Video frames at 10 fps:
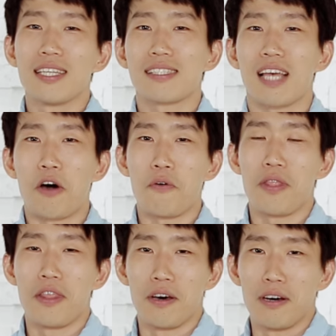
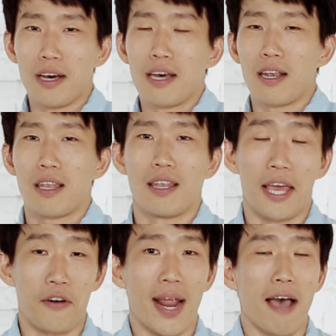sound the
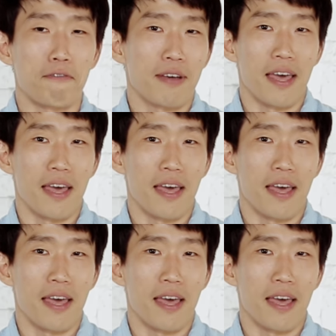later half.